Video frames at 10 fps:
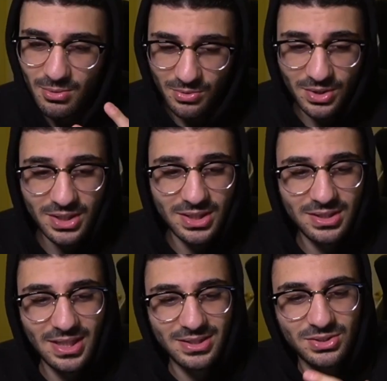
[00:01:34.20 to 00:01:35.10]
really need
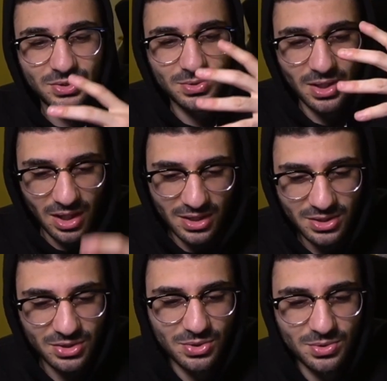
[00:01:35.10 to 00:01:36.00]
that to
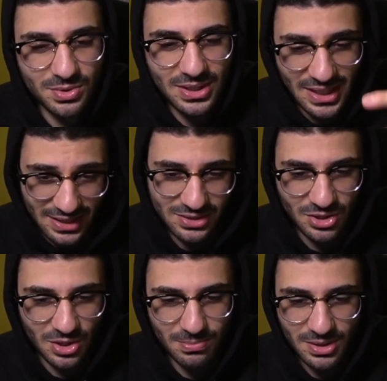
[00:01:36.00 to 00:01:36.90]
undo the end
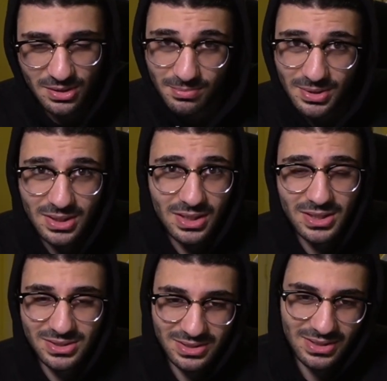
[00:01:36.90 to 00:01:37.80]
turn button,
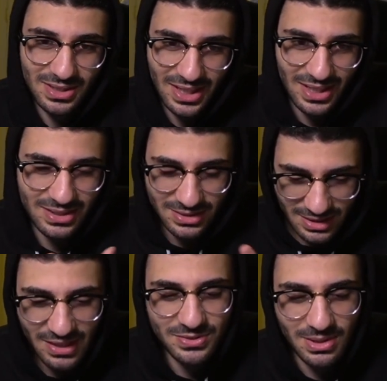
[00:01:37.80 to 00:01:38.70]
because
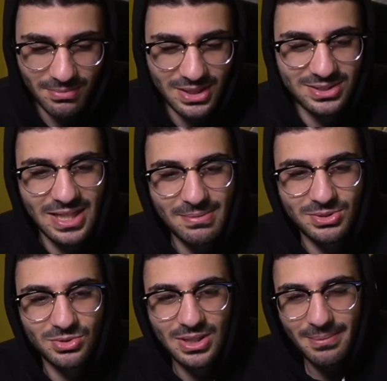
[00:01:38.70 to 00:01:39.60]
if somebody
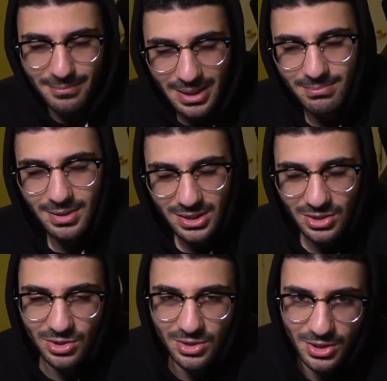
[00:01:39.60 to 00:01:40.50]
snaps you, that might make
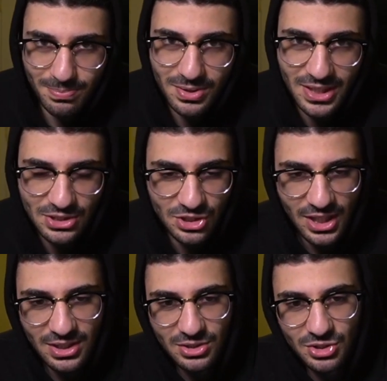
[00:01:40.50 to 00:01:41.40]
your play
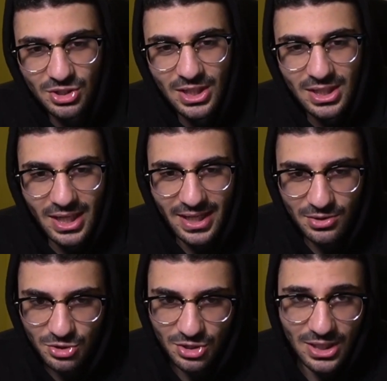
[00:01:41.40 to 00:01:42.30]
change. And
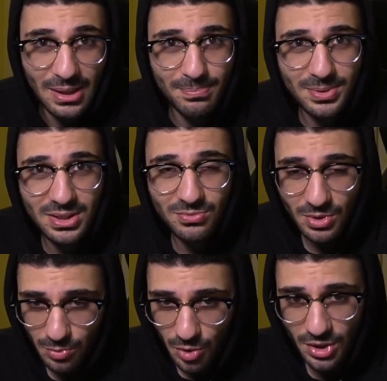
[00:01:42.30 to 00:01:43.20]
you should not be
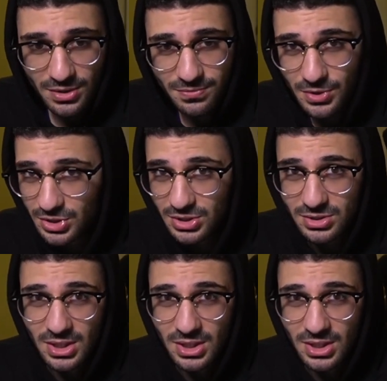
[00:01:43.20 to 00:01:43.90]
rewarded for just